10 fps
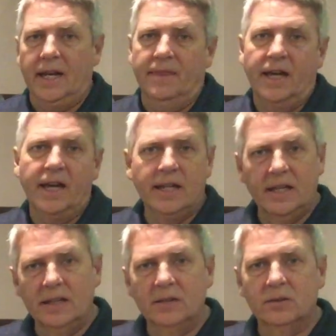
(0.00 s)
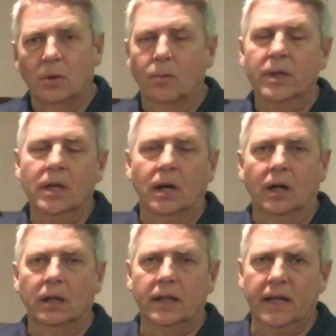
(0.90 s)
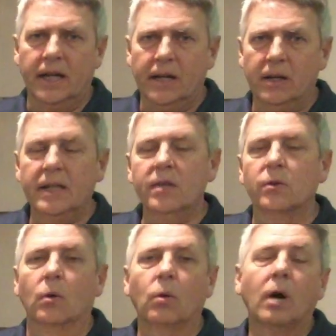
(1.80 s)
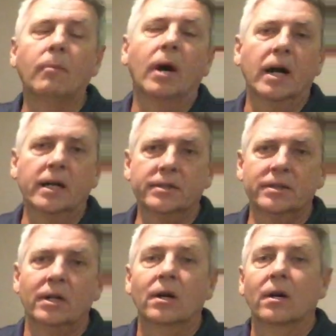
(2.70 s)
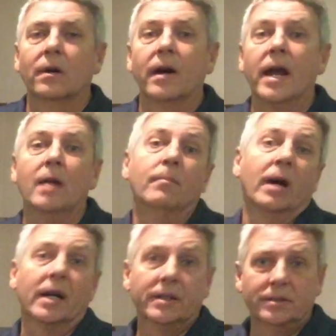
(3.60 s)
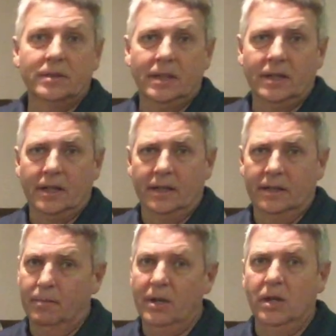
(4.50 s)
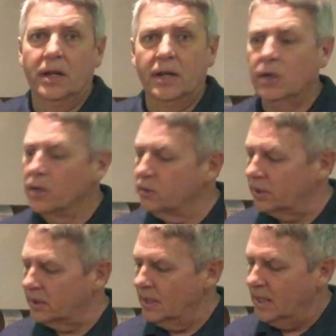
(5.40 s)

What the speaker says: and that is what we call either a wall box or a hand box, depending on how you use it.